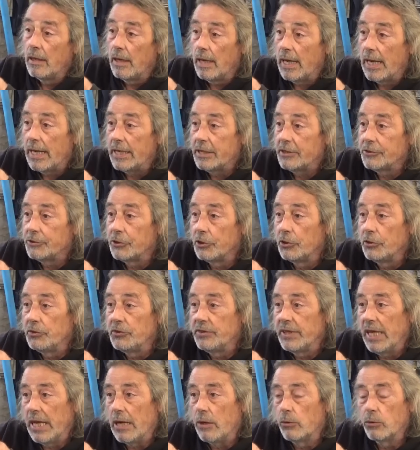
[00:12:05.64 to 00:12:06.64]
I
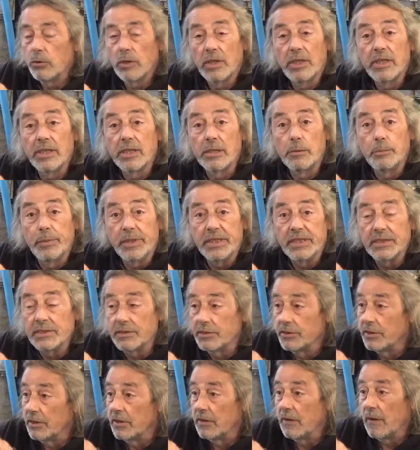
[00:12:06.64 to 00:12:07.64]
turned down a little
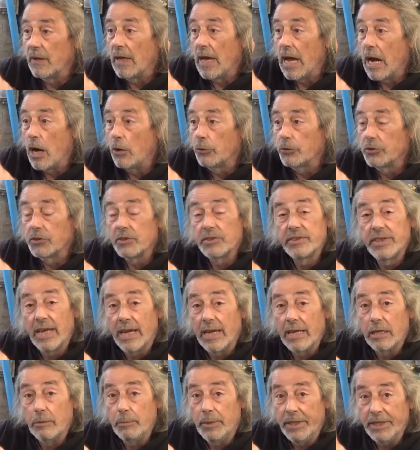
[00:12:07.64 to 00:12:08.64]
bit the outer
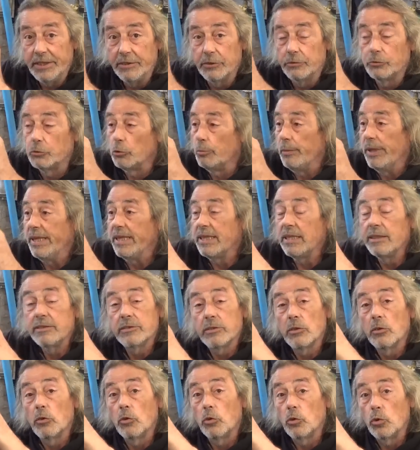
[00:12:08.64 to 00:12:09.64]
diameter to make
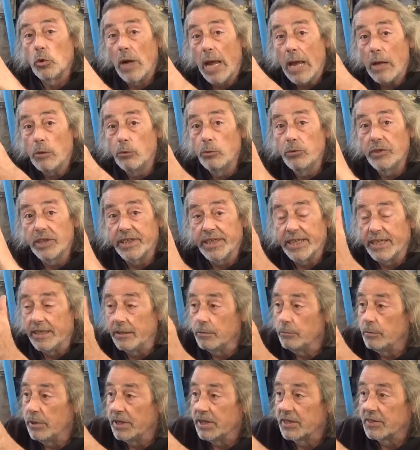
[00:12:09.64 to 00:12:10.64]
it round
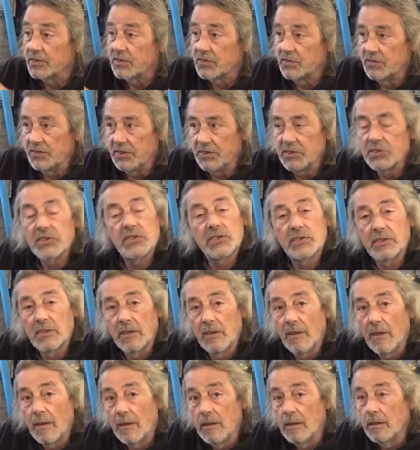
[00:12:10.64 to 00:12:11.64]
again because this
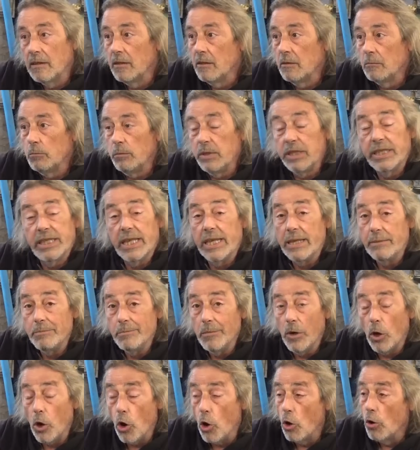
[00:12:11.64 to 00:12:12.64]
became
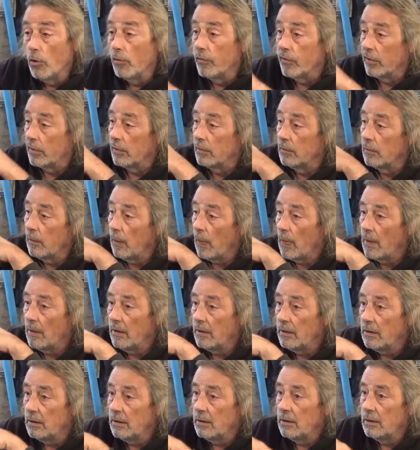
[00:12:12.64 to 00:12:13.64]
oval
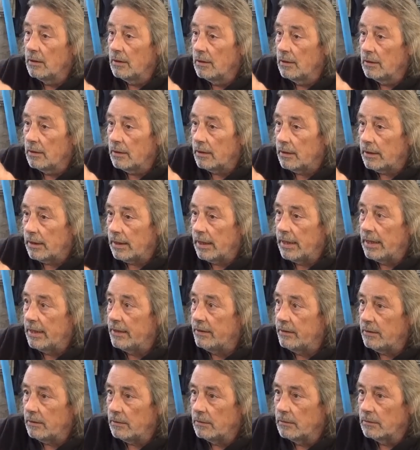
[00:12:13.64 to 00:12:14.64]

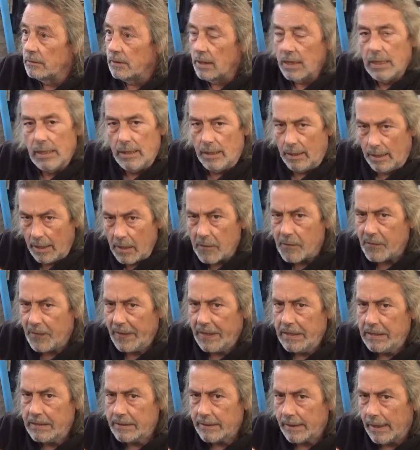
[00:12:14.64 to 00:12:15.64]
and I
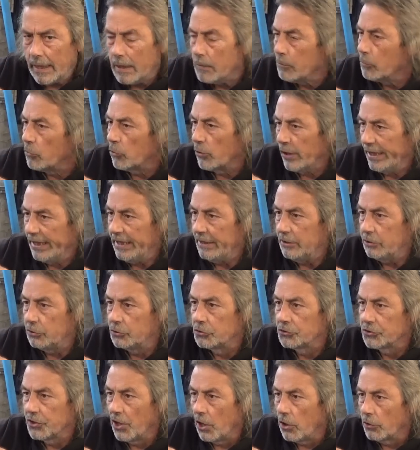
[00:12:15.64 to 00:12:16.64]
think I'm ready to
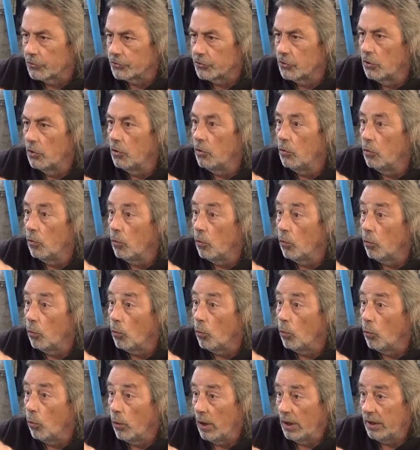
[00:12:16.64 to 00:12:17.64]
start
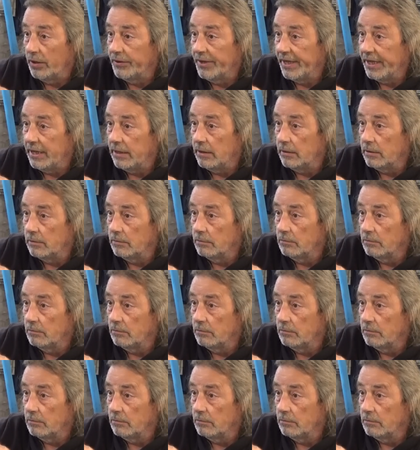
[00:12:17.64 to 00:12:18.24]
welding